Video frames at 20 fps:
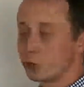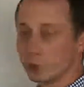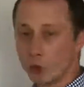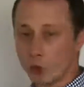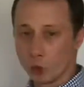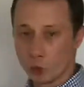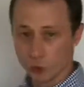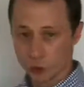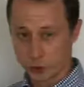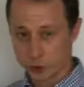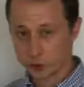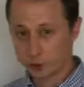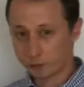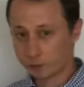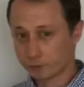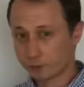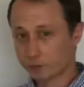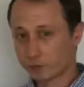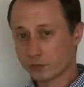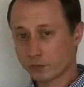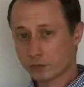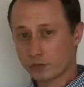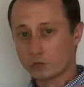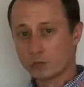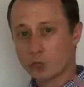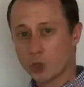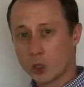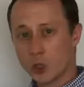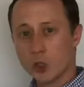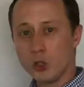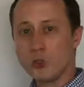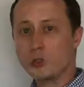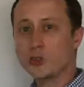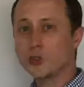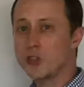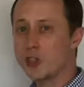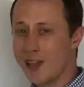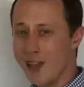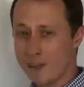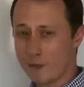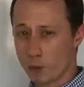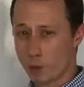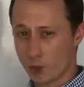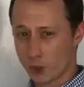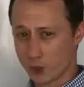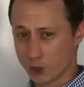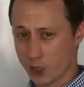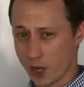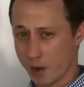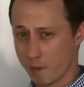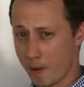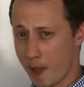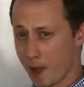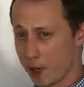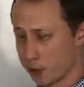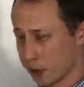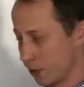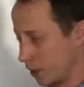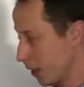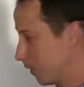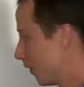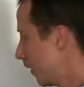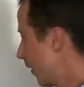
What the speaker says: rules. Who should have a workers' comp policy?